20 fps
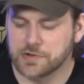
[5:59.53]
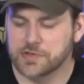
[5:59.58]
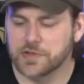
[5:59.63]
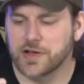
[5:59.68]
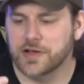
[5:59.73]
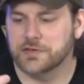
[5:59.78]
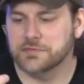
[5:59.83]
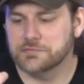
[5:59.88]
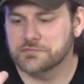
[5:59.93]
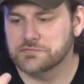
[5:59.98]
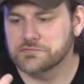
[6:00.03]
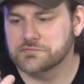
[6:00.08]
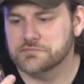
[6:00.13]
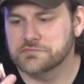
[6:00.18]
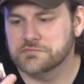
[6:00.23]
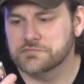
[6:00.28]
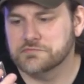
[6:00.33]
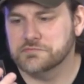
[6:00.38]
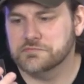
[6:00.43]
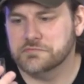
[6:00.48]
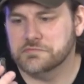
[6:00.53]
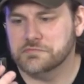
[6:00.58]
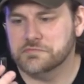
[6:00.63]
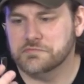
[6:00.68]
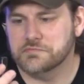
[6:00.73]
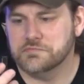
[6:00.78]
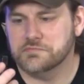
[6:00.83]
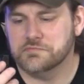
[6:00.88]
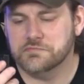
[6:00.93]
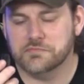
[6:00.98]
I thought,
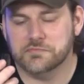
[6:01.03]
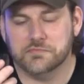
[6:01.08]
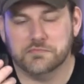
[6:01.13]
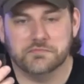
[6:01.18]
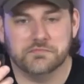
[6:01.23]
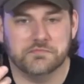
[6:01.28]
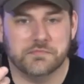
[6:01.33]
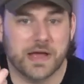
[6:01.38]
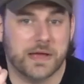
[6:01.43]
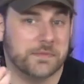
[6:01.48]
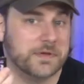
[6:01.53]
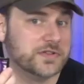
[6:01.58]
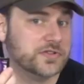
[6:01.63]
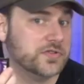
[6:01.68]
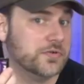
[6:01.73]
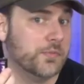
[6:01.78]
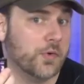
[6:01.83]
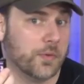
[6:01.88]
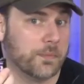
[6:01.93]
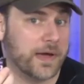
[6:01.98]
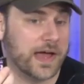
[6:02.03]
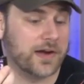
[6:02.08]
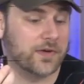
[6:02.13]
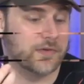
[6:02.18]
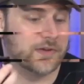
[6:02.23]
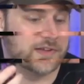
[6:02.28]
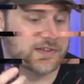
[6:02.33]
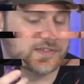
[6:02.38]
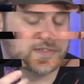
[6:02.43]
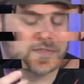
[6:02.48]
maybe 2 more
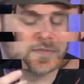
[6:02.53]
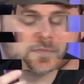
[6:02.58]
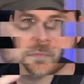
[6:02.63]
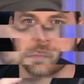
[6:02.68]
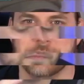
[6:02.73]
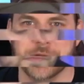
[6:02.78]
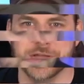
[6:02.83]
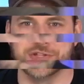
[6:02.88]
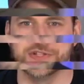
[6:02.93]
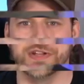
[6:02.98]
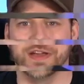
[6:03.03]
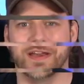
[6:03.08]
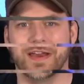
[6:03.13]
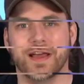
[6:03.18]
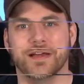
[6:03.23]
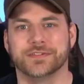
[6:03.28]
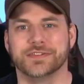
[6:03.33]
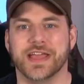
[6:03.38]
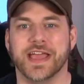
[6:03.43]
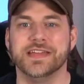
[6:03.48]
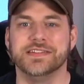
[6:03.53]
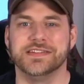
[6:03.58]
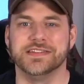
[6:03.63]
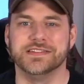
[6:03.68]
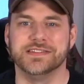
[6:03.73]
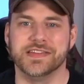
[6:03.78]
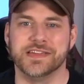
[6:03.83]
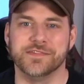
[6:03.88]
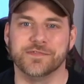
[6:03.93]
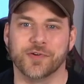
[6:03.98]
batteries. Big shout out to
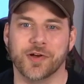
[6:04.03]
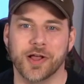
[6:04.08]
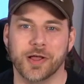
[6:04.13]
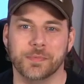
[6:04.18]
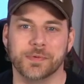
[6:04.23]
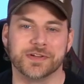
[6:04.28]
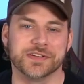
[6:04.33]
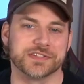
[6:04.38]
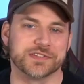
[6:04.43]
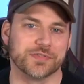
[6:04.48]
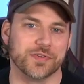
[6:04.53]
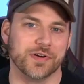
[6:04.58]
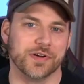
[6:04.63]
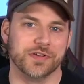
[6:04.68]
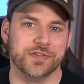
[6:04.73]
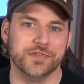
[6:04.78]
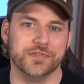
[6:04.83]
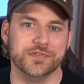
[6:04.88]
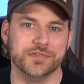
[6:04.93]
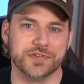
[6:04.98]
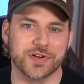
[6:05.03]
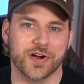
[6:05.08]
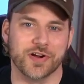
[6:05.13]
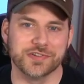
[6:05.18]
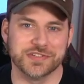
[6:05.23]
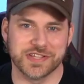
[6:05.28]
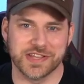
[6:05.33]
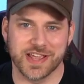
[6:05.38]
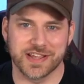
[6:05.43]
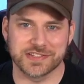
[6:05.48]
AT&T for helping us throw a huge
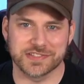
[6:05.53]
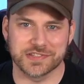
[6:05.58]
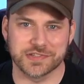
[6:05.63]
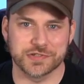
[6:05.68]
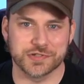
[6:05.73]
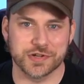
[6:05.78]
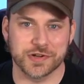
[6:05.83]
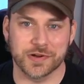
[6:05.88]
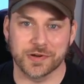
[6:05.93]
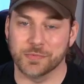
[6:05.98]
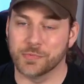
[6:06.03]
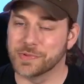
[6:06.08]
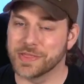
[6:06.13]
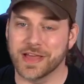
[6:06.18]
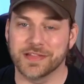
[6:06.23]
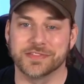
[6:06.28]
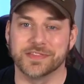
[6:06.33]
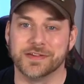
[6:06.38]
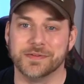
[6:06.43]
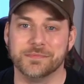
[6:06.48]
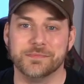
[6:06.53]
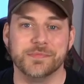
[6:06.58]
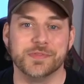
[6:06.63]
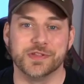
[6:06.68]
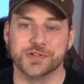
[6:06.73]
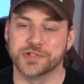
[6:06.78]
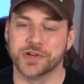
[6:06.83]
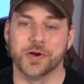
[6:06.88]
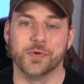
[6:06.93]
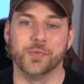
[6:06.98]
RTX this year. Without them,
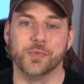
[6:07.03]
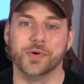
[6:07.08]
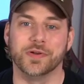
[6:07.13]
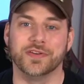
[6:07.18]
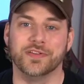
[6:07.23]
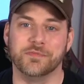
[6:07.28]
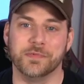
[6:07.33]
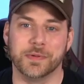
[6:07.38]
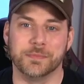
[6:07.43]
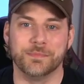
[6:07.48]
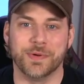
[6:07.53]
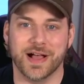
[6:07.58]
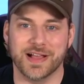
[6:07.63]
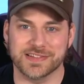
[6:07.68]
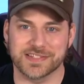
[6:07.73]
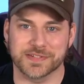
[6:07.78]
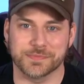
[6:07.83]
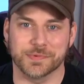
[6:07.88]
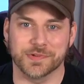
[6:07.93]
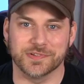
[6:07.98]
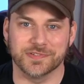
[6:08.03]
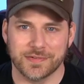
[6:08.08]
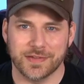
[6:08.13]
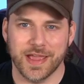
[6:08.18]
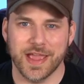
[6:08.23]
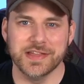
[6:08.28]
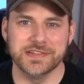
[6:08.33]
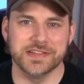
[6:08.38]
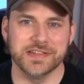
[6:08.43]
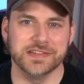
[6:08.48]
the show wouldn't have been possible.
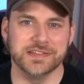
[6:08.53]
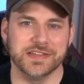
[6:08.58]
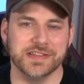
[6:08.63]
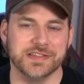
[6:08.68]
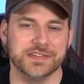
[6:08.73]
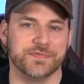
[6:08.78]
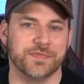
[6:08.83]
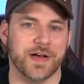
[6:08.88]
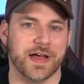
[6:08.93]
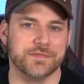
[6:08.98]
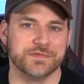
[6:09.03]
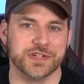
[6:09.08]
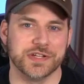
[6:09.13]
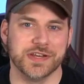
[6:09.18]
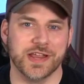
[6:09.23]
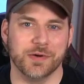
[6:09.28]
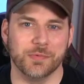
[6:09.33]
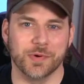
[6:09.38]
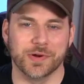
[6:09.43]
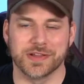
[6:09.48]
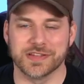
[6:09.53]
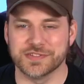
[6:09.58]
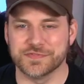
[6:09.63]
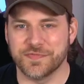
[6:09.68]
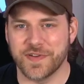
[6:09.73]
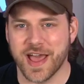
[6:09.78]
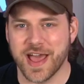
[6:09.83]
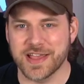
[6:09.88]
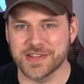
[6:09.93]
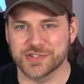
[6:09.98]
AT&T's 5G network is
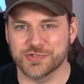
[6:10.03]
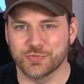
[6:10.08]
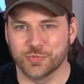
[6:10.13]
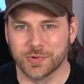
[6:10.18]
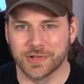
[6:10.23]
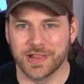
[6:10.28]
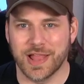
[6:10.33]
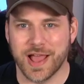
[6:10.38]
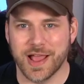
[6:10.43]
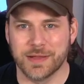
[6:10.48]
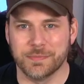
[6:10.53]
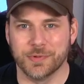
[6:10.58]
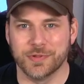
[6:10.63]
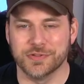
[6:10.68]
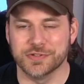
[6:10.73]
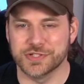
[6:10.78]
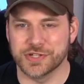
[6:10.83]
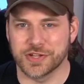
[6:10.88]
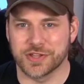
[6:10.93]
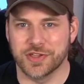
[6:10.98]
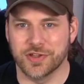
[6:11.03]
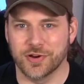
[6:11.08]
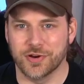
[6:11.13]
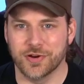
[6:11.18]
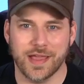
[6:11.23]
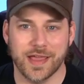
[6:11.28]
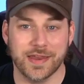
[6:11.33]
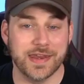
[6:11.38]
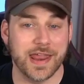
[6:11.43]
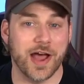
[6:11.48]
fast, reliable,
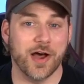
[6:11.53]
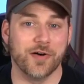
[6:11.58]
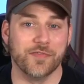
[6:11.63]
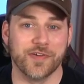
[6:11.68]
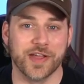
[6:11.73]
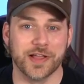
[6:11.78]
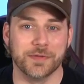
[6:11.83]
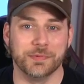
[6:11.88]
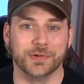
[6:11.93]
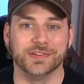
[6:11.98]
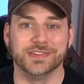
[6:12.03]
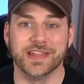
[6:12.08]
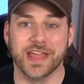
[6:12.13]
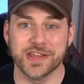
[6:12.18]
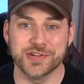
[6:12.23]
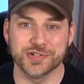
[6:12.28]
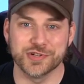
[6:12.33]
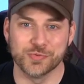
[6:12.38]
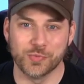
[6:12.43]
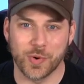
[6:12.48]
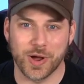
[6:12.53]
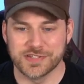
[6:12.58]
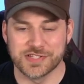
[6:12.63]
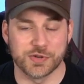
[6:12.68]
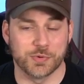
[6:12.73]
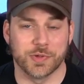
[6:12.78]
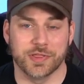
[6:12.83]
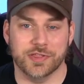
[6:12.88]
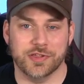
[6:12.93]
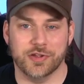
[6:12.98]
secure, and now available nationwide.
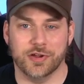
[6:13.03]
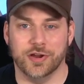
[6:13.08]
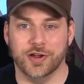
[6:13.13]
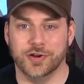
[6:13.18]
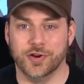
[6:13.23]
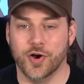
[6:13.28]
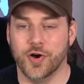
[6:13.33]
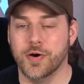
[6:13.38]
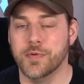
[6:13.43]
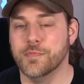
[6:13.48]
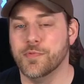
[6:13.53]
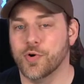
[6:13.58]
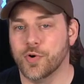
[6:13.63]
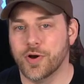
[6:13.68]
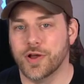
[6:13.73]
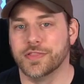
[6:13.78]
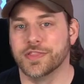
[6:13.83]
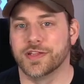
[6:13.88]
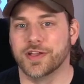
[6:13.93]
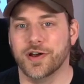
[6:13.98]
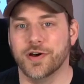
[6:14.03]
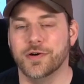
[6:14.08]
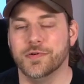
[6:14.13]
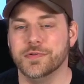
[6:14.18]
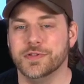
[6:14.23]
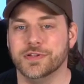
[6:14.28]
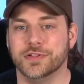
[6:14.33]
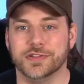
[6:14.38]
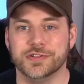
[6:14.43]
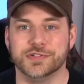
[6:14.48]
So whether you're at home or on the go,
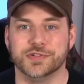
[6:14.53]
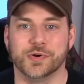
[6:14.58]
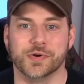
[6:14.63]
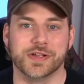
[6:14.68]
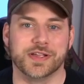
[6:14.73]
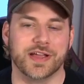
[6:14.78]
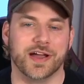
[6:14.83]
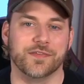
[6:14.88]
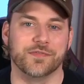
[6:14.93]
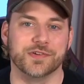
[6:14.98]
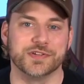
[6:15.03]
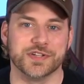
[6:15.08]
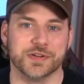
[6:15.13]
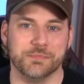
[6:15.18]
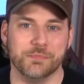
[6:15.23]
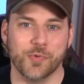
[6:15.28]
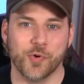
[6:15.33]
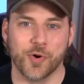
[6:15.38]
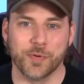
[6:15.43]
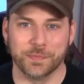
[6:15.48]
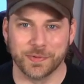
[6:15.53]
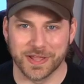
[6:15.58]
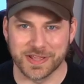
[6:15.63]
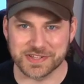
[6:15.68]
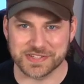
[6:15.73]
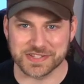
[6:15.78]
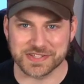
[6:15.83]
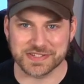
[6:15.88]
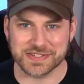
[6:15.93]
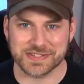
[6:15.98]
you'll enjoy coverage in more
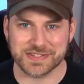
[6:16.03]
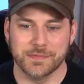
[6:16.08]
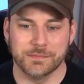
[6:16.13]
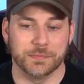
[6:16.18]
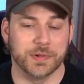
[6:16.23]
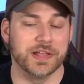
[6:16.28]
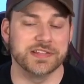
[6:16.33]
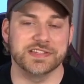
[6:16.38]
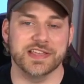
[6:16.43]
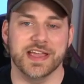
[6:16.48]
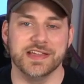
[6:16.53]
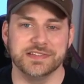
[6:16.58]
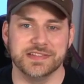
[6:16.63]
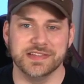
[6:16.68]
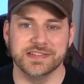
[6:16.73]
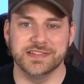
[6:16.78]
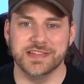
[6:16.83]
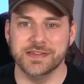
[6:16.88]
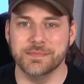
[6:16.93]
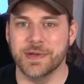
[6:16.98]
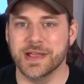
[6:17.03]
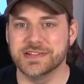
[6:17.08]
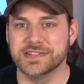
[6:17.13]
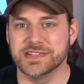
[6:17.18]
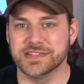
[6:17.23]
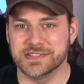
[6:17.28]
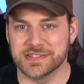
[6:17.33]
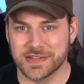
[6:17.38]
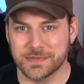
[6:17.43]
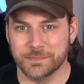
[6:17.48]
places. Plus, AT&T makes
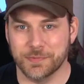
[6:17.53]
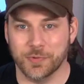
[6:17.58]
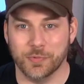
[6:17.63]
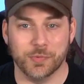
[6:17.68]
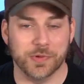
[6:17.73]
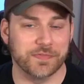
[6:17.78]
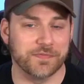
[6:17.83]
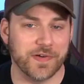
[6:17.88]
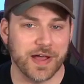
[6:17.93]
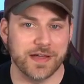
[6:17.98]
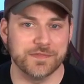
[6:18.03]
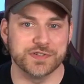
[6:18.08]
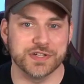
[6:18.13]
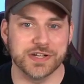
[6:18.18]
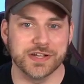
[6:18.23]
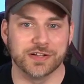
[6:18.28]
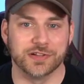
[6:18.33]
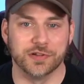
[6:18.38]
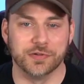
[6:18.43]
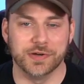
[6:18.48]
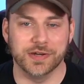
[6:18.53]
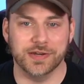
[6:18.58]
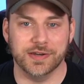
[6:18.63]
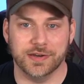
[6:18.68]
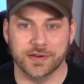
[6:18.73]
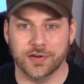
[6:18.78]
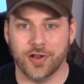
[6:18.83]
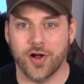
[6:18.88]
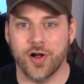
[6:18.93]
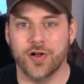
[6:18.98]
it simple, with 5G included
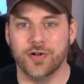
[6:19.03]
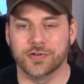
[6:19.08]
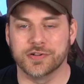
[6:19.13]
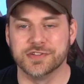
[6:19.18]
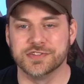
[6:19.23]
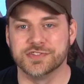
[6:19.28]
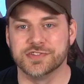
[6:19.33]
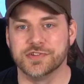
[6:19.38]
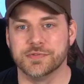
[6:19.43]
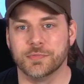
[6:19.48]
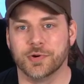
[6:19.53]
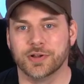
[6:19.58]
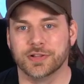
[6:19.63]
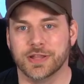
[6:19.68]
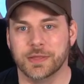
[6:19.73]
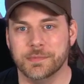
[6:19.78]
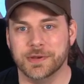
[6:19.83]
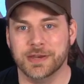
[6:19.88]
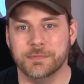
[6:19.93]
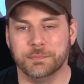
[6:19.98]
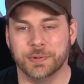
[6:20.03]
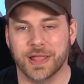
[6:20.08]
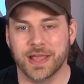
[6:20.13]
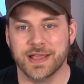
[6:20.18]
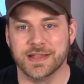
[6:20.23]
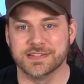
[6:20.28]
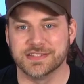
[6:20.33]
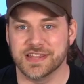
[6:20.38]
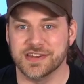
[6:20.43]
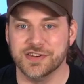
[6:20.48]
in all consumer unlimited
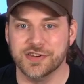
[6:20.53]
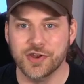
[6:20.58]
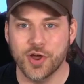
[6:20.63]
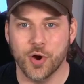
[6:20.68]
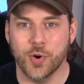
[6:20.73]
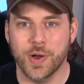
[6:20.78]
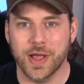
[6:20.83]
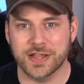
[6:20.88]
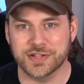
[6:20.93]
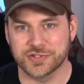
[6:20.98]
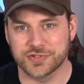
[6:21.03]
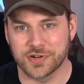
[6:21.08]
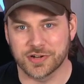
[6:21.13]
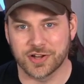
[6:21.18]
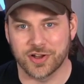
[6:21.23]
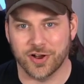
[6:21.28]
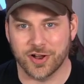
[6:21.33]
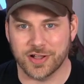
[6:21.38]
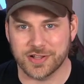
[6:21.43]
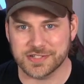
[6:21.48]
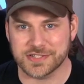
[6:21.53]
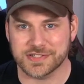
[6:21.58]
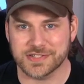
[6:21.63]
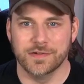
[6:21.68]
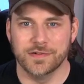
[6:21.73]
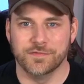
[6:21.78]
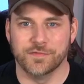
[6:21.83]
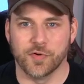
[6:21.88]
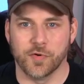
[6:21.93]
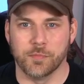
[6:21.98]
plans at no extra cost.
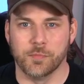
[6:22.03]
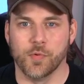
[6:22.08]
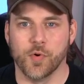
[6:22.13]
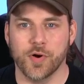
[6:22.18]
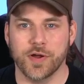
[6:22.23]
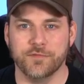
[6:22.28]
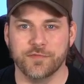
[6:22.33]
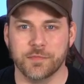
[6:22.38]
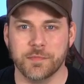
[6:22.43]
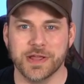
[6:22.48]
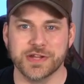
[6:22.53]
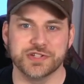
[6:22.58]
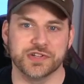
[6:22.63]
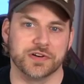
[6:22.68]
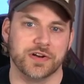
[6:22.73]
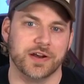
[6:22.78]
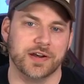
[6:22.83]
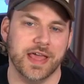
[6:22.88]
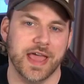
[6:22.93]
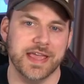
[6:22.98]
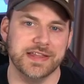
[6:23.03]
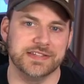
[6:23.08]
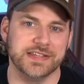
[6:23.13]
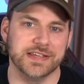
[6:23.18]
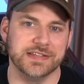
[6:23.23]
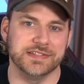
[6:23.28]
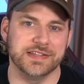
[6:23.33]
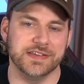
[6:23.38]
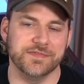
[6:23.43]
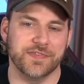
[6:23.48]
For more information on
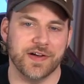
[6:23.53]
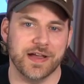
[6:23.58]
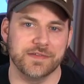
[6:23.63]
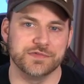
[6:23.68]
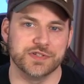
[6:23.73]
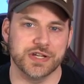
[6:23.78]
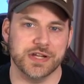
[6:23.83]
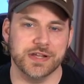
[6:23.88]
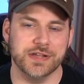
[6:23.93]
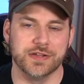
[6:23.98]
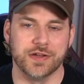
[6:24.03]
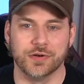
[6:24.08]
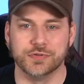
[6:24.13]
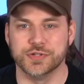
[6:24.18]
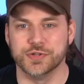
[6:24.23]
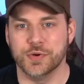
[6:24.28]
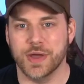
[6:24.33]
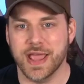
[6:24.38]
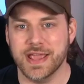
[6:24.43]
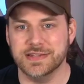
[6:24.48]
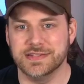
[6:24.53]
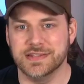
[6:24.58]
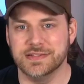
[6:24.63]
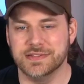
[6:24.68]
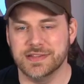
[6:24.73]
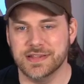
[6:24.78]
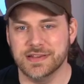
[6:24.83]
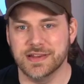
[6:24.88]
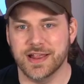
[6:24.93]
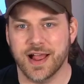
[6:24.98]
AT&T 5G, go to
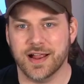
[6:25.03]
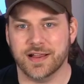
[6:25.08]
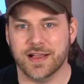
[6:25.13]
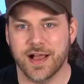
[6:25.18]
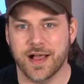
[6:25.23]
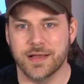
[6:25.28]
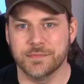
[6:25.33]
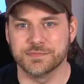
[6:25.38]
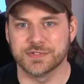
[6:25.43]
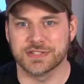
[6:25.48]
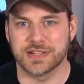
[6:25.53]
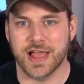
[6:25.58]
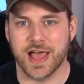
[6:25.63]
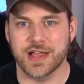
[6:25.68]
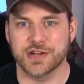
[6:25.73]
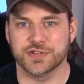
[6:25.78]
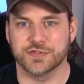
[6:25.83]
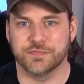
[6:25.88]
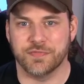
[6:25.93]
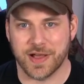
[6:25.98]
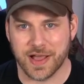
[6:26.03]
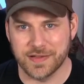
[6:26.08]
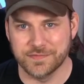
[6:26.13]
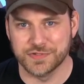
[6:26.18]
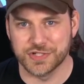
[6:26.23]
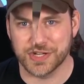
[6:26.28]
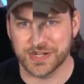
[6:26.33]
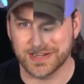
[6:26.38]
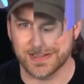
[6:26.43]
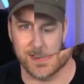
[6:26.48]

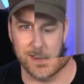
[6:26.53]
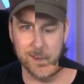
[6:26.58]
att.com/5G.